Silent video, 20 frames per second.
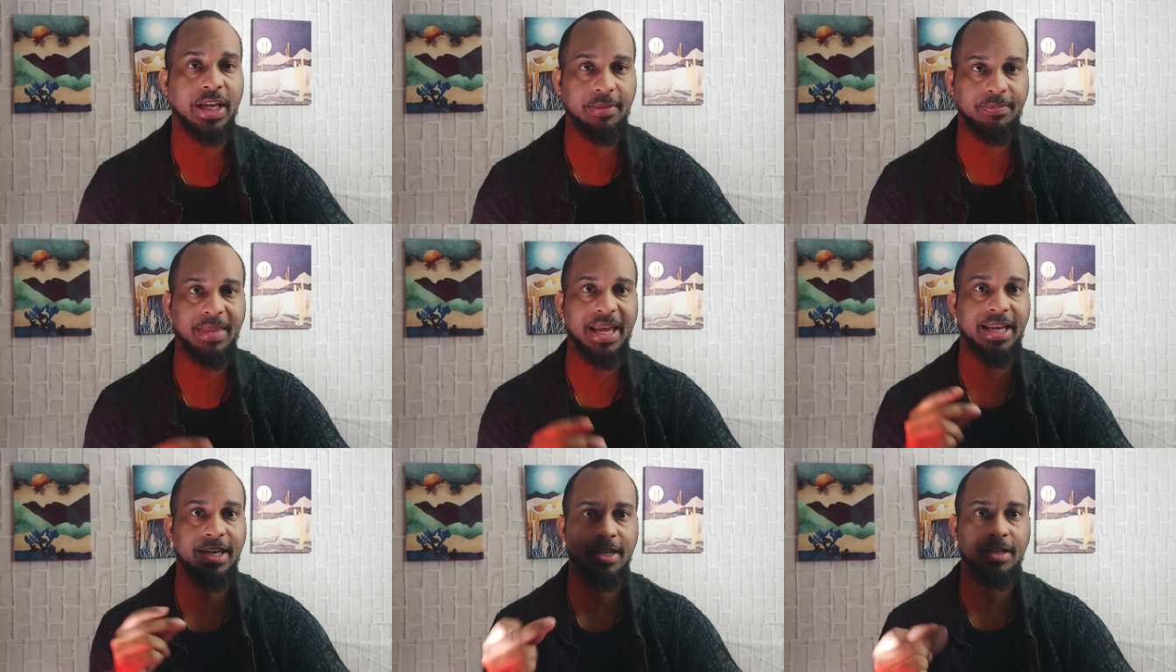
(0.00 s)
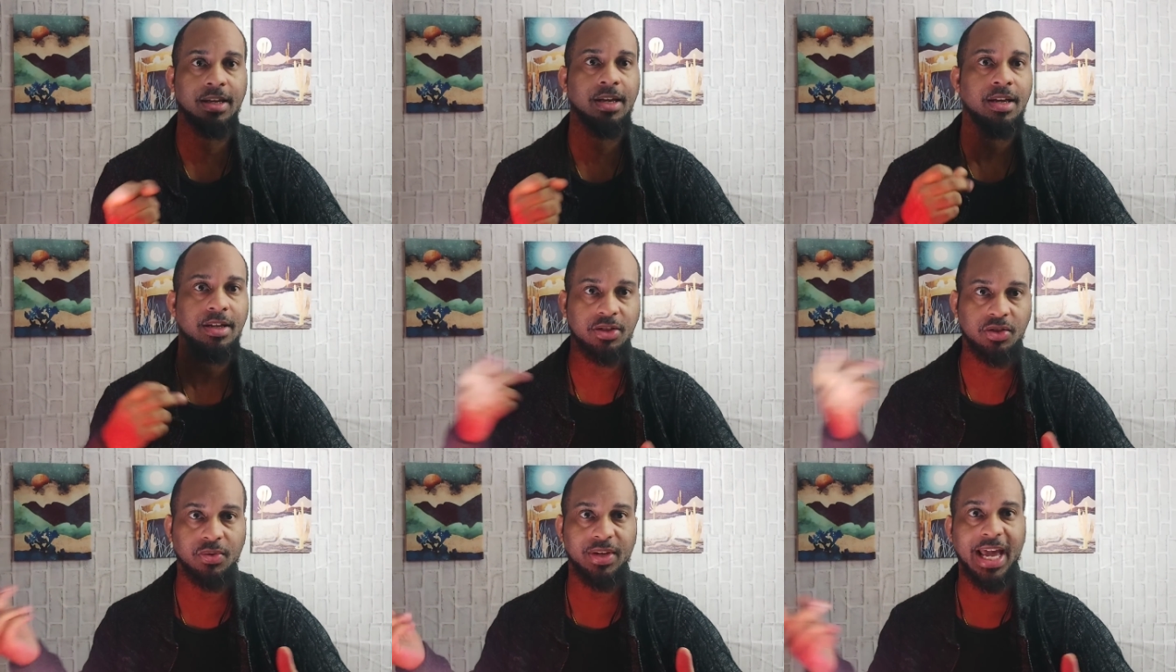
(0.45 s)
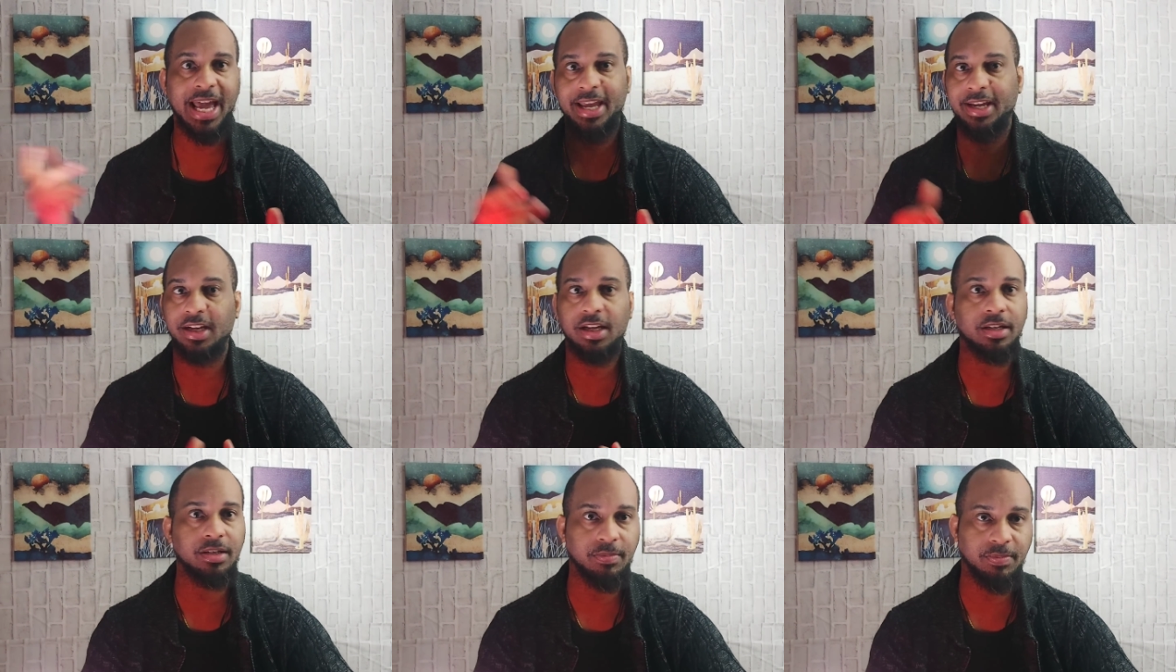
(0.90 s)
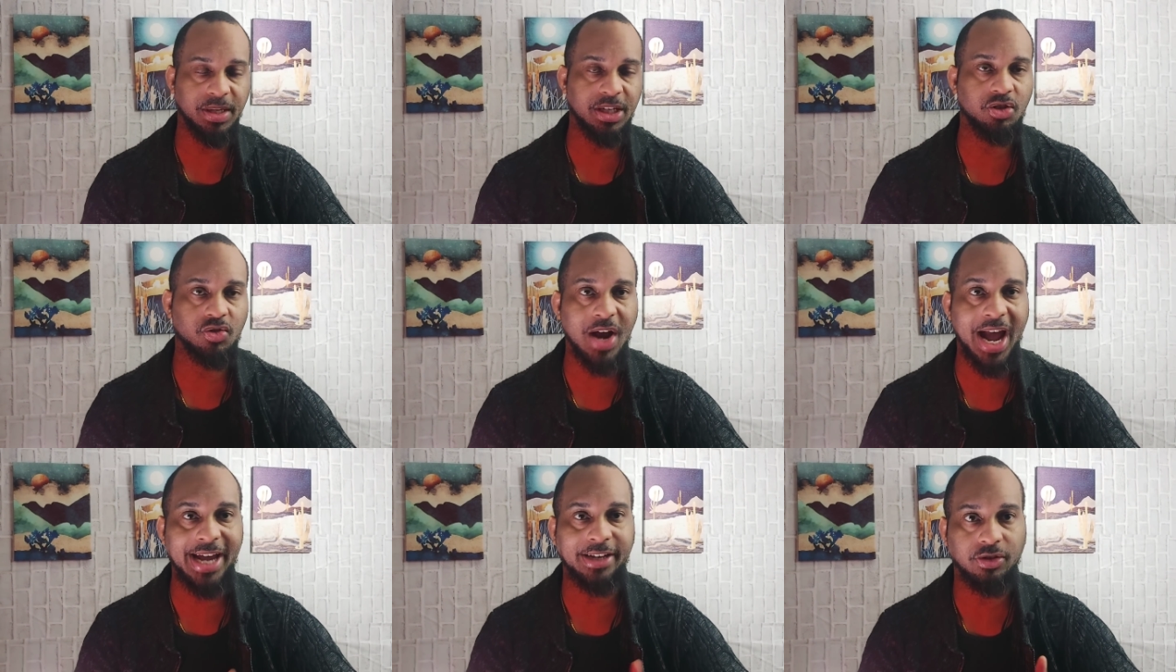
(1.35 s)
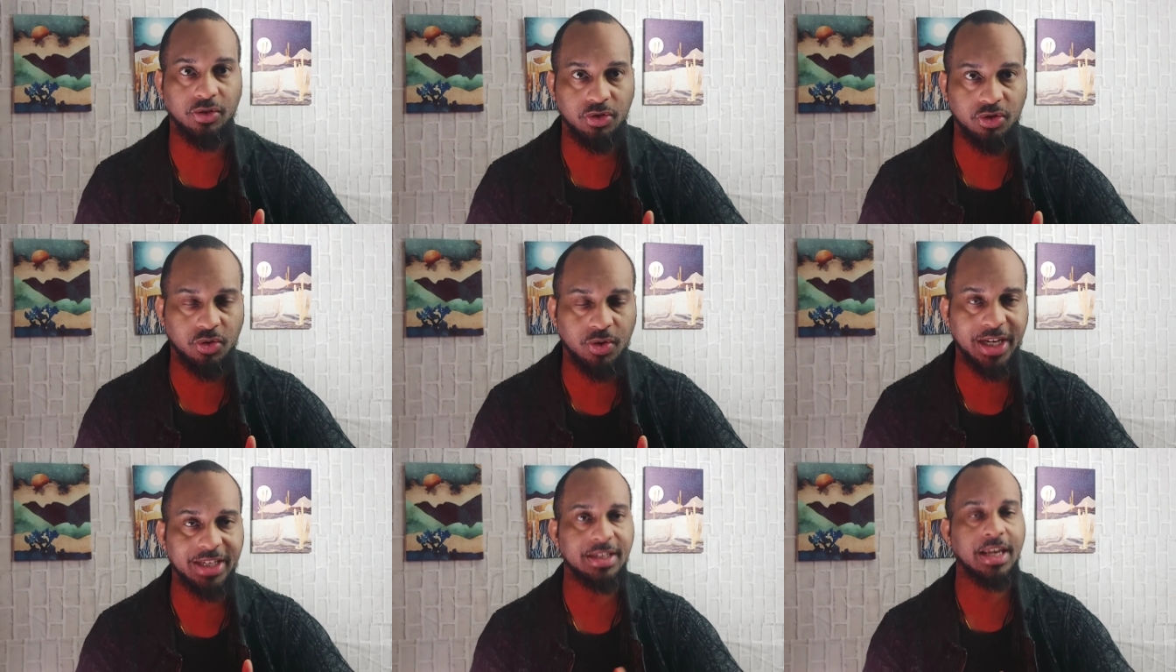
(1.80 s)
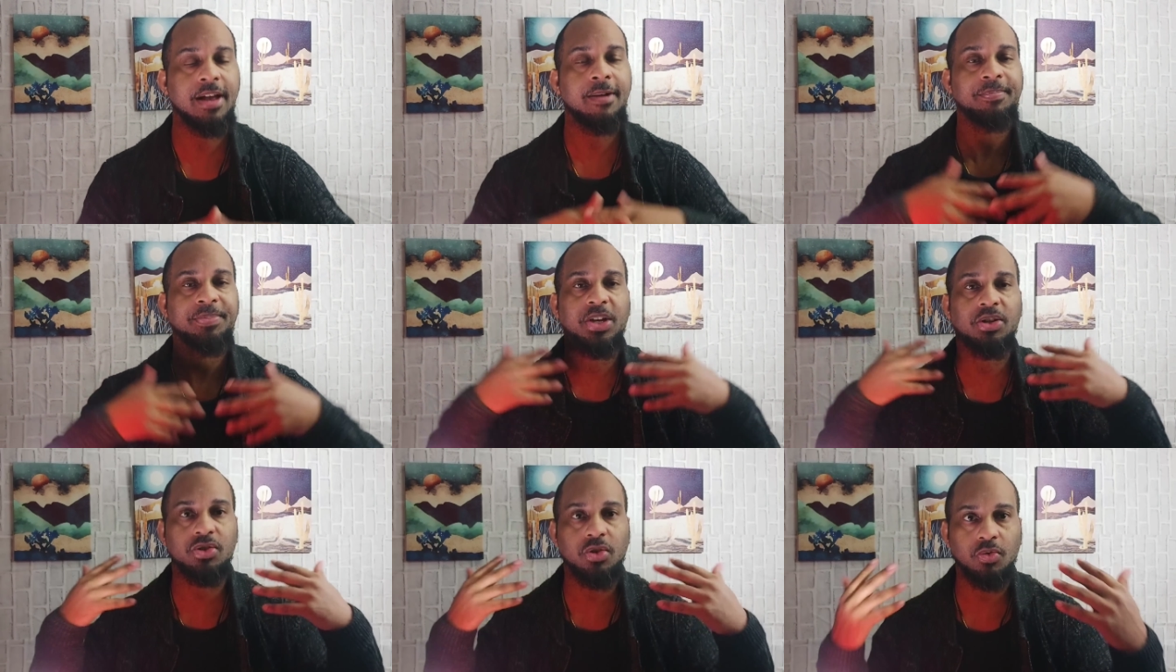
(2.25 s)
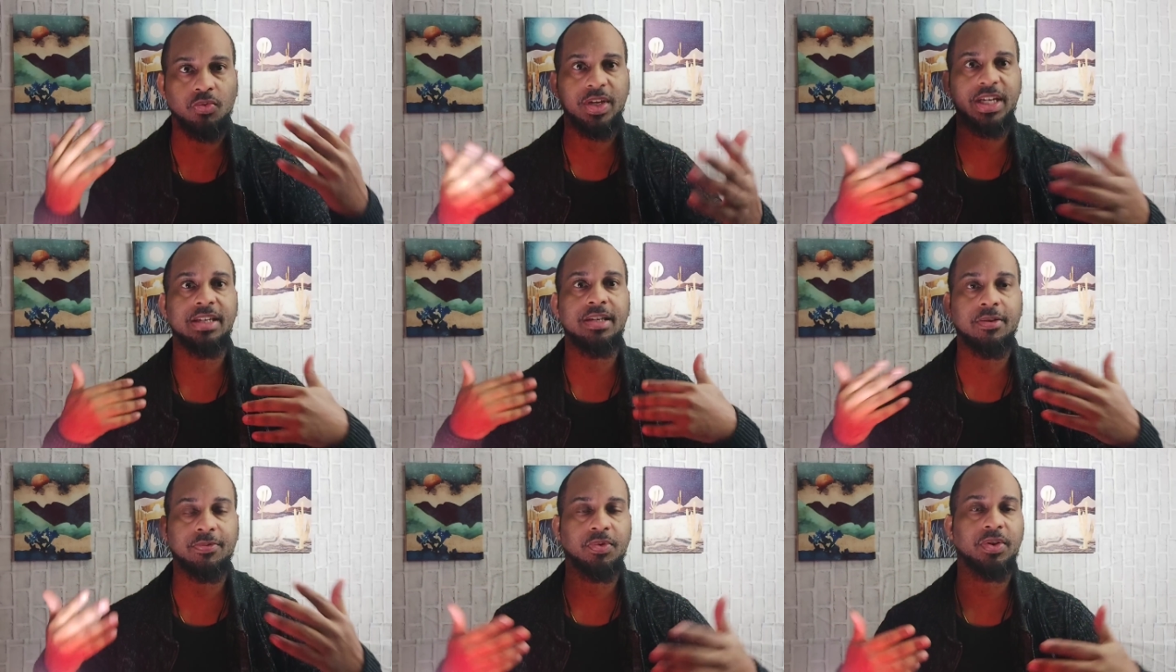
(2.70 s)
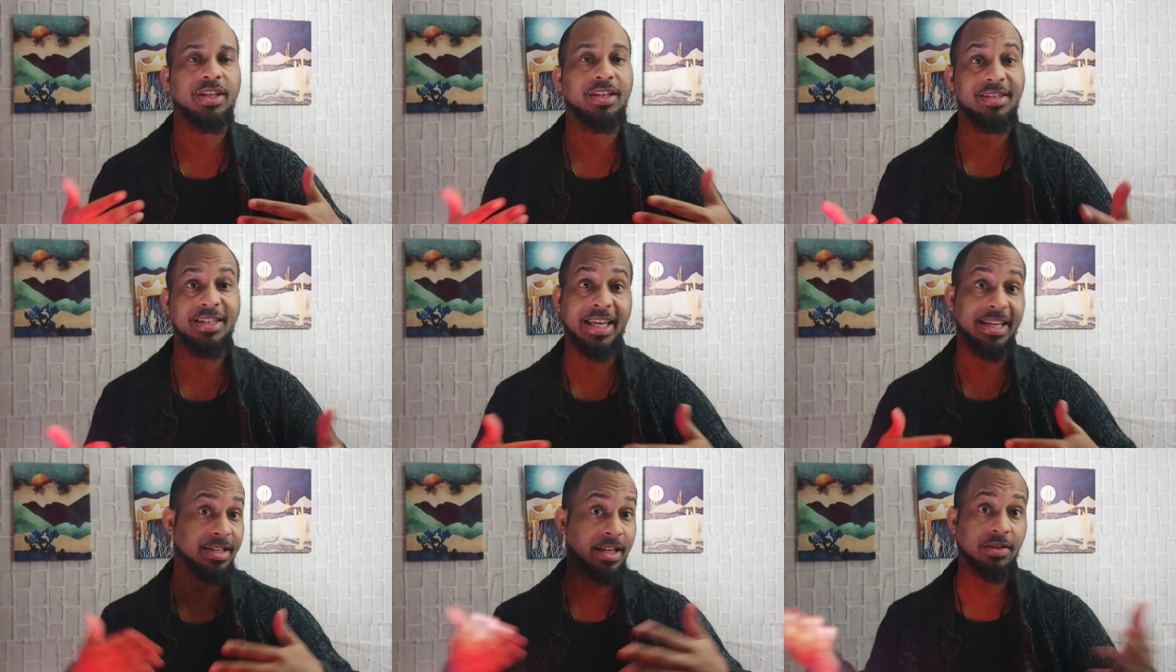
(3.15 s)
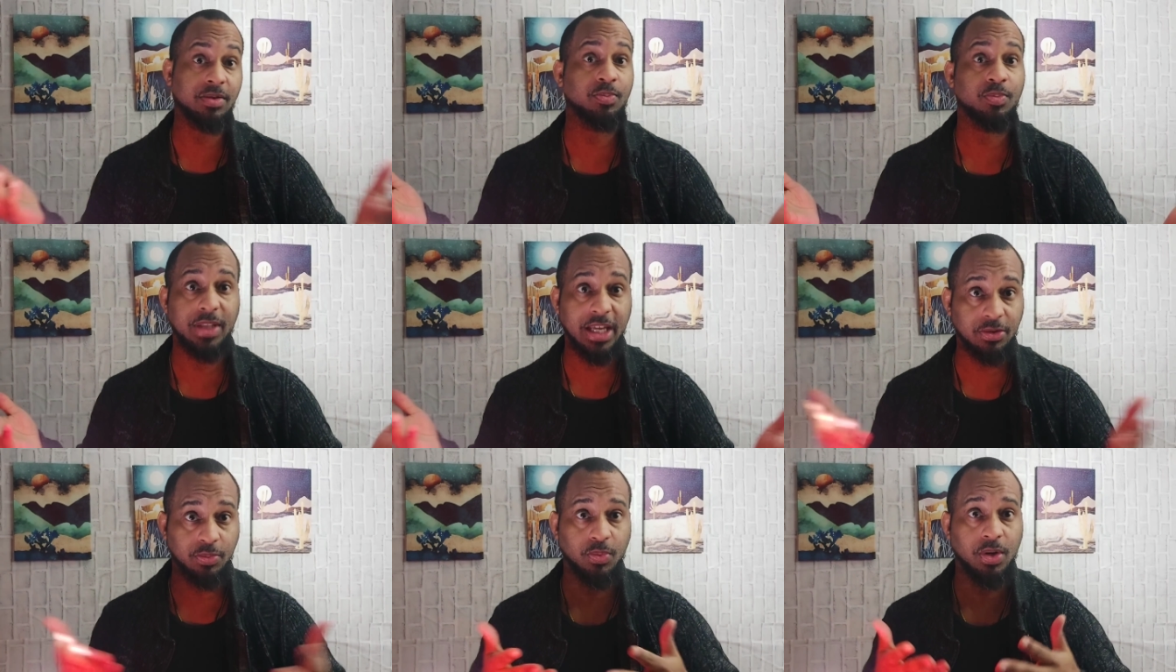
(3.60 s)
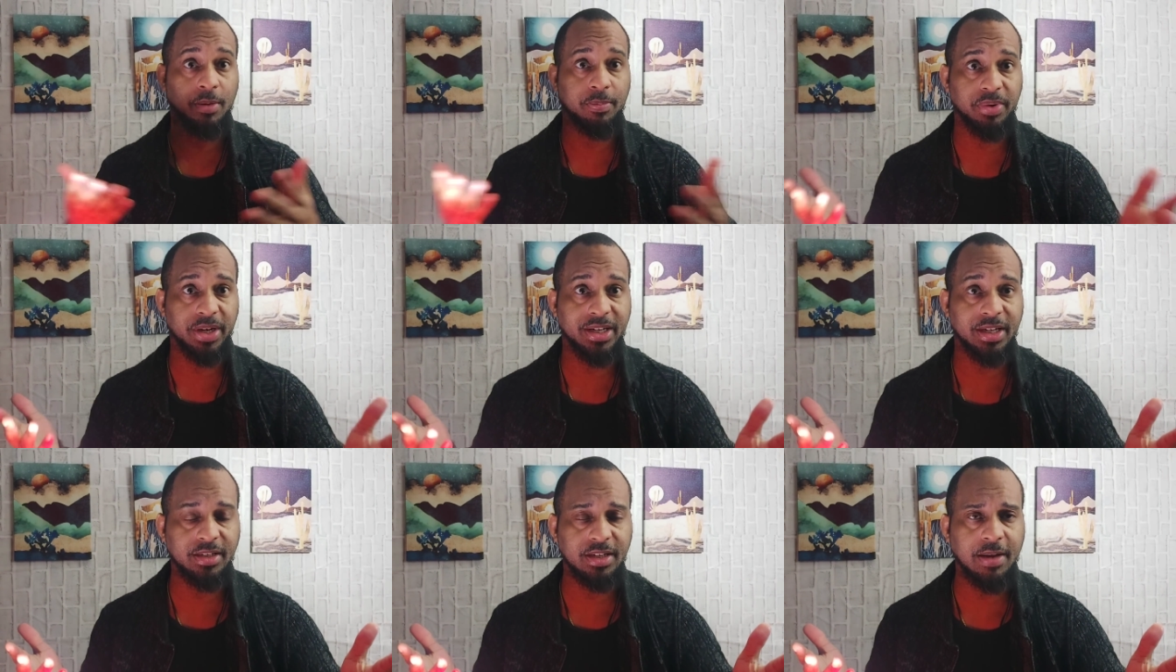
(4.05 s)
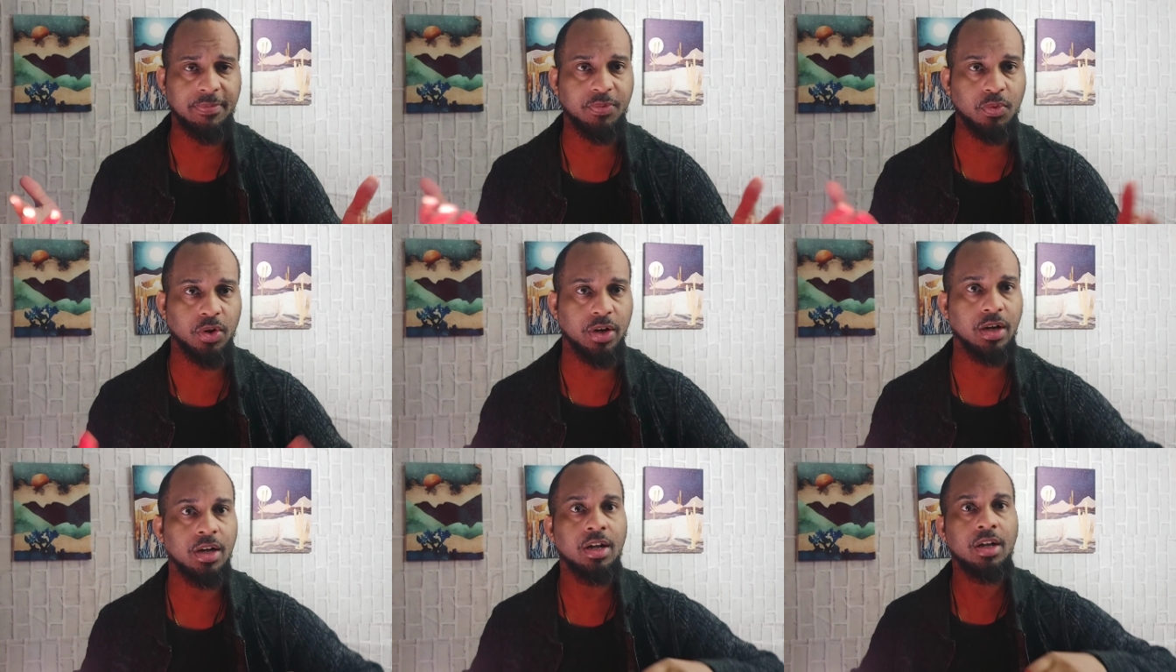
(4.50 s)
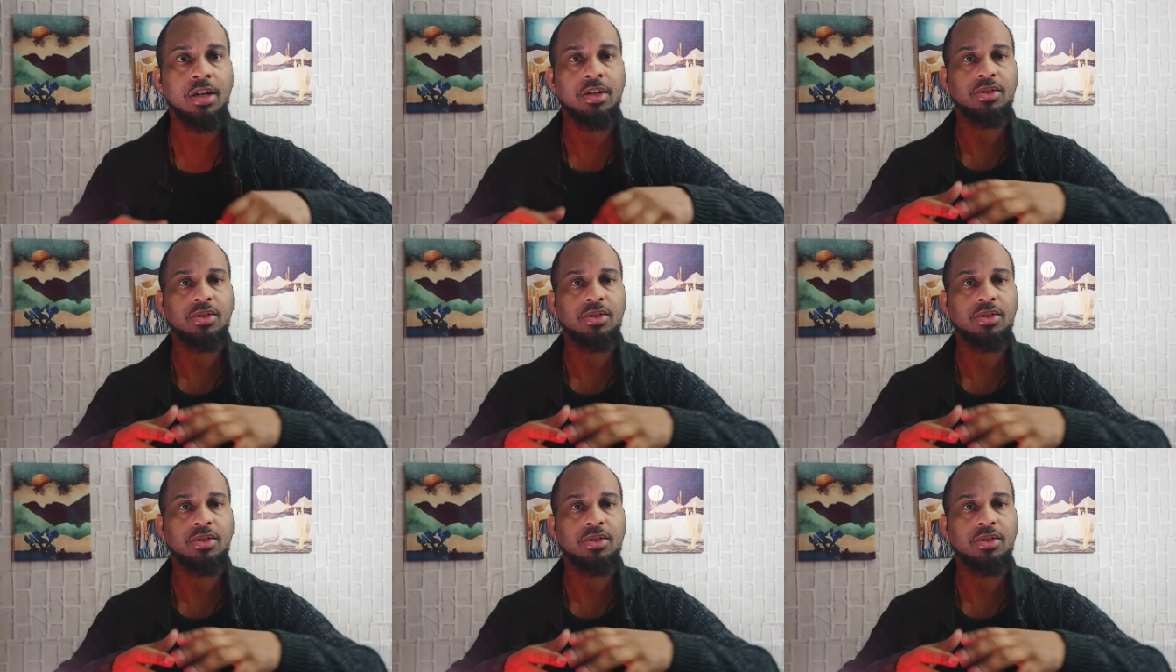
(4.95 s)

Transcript: They made it so that it couldn't be tracked or traced. There's a reason for these things. That's that's what I'm bringing this up for.